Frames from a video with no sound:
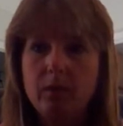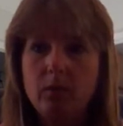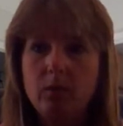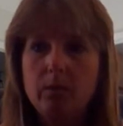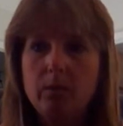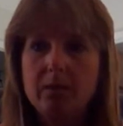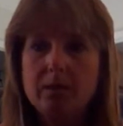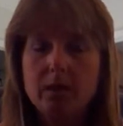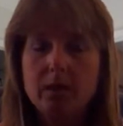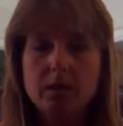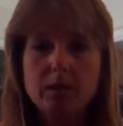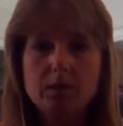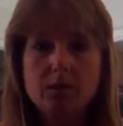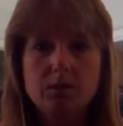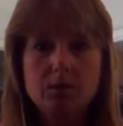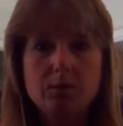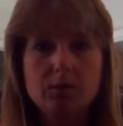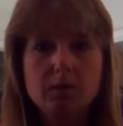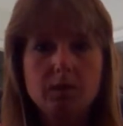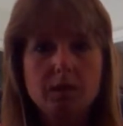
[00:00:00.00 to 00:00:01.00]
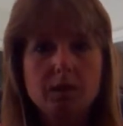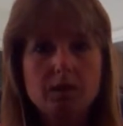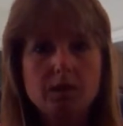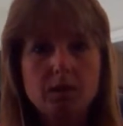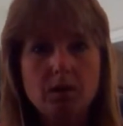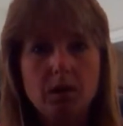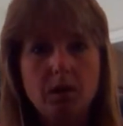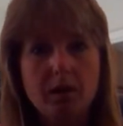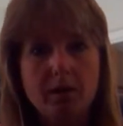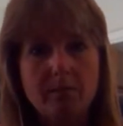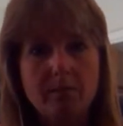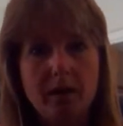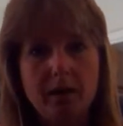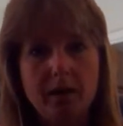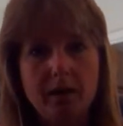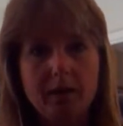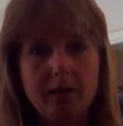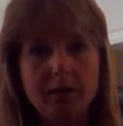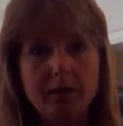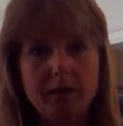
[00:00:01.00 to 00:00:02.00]
we tend to do things
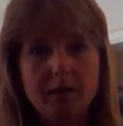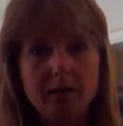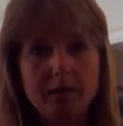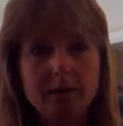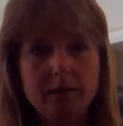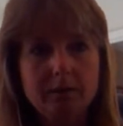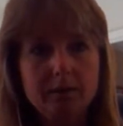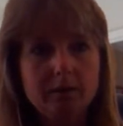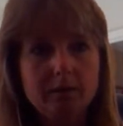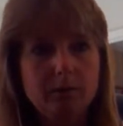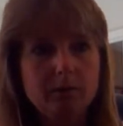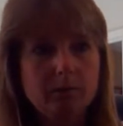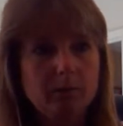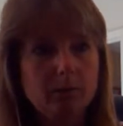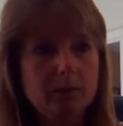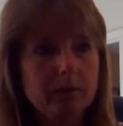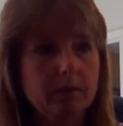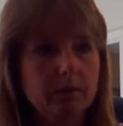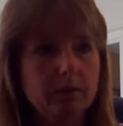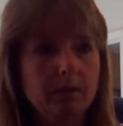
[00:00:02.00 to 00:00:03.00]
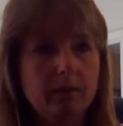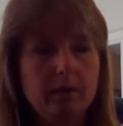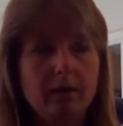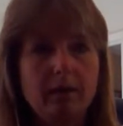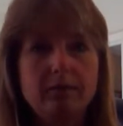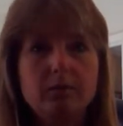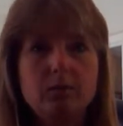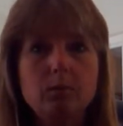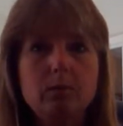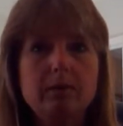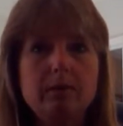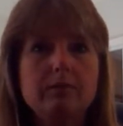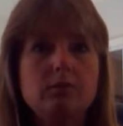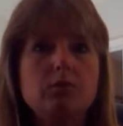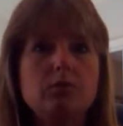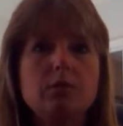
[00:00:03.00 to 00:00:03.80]
automatically? After we've